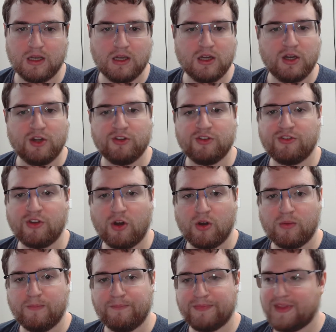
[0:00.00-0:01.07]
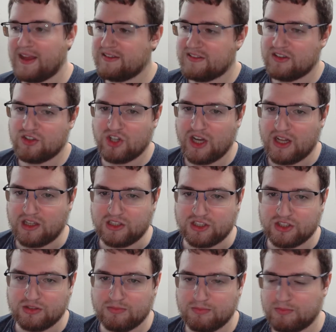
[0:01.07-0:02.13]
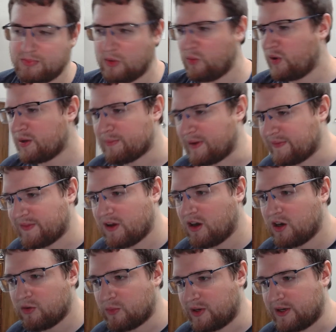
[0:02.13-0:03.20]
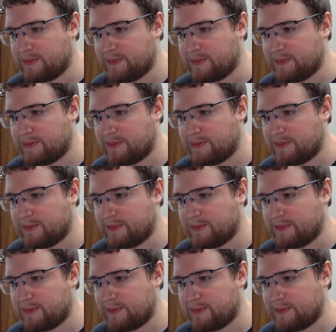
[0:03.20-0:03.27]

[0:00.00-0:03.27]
So that's the challenge. But what about the hardware?